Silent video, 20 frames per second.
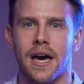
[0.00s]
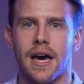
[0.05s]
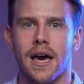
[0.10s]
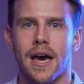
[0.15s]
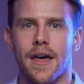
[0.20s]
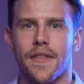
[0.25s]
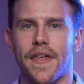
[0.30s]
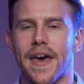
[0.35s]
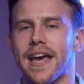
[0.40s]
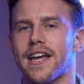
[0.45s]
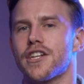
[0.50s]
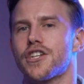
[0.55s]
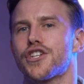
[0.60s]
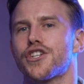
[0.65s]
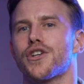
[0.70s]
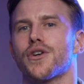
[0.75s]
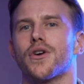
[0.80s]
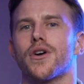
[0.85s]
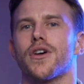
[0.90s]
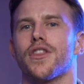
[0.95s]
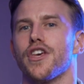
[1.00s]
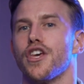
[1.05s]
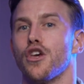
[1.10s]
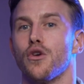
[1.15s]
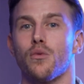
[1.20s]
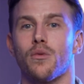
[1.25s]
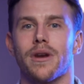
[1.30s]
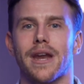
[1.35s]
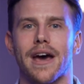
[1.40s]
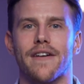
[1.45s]
They ensure that you
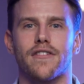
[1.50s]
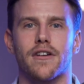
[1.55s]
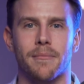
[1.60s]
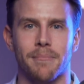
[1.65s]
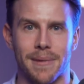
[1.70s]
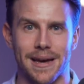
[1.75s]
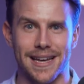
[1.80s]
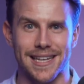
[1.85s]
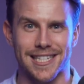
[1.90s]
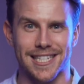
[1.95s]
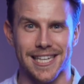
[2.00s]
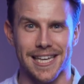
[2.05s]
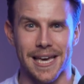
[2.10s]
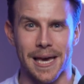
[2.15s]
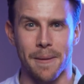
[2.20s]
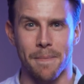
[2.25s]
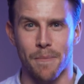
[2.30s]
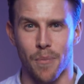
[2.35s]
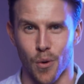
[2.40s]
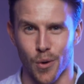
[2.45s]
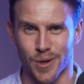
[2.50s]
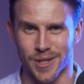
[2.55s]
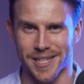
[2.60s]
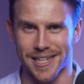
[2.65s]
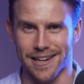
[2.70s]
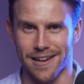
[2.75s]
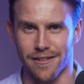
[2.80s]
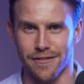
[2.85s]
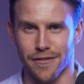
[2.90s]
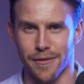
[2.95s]
never miss important
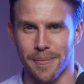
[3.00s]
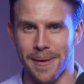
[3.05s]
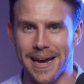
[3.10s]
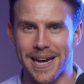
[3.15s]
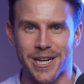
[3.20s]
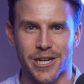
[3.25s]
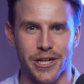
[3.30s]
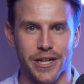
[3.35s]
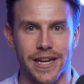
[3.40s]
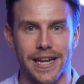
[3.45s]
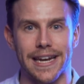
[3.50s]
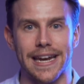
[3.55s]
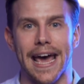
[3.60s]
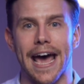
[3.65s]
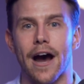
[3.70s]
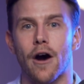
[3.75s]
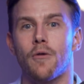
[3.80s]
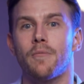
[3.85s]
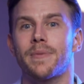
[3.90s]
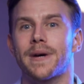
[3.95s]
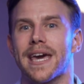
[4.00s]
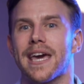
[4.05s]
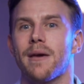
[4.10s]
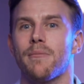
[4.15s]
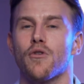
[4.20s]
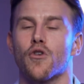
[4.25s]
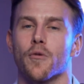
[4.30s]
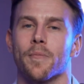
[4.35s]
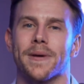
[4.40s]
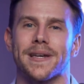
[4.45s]
information and help keep
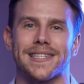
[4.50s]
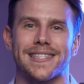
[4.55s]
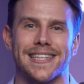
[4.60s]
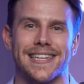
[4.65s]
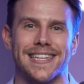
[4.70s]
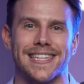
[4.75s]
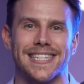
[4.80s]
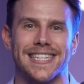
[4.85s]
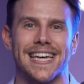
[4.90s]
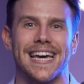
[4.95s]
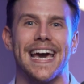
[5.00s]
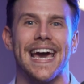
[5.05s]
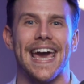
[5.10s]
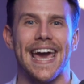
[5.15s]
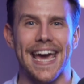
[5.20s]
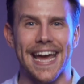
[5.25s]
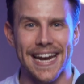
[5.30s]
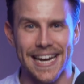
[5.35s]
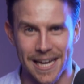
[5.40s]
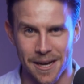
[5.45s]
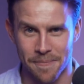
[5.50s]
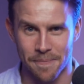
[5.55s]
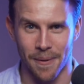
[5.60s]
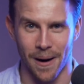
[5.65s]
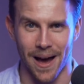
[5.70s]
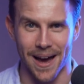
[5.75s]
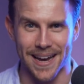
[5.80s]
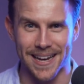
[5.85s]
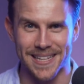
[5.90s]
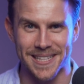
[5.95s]
your business in
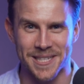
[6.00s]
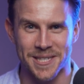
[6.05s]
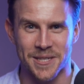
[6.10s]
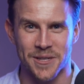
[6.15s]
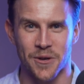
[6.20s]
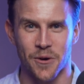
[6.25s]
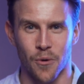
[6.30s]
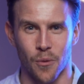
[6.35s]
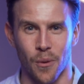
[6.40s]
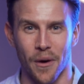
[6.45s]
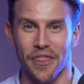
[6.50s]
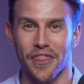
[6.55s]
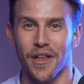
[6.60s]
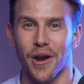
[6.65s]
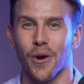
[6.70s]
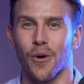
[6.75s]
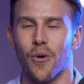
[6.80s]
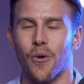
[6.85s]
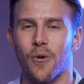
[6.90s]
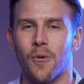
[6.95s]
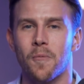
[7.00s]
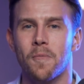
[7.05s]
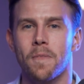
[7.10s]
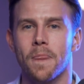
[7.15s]
compliance with the law.